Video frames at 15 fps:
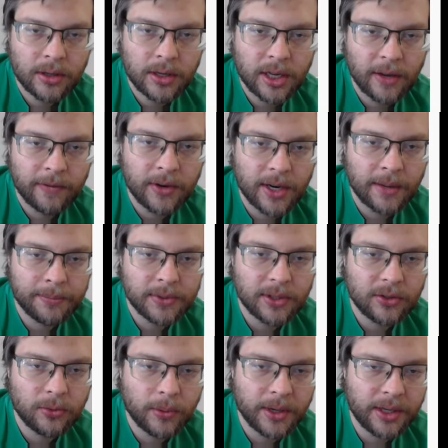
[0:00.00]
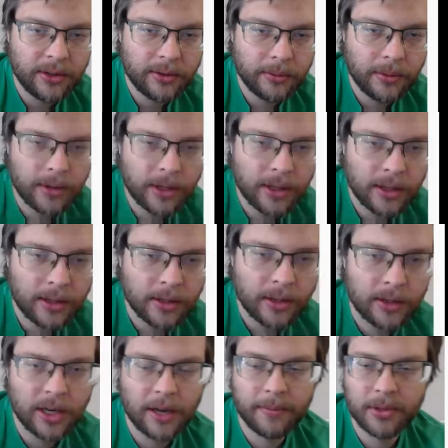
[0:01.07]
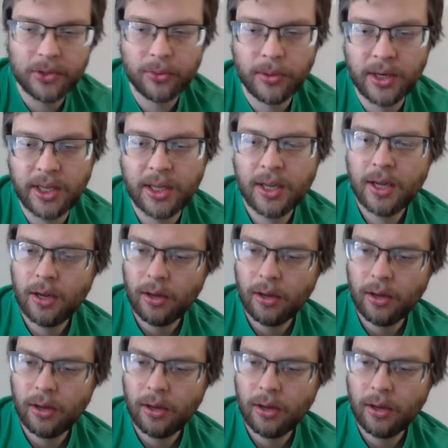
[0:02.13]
coming up to 23, comma 20,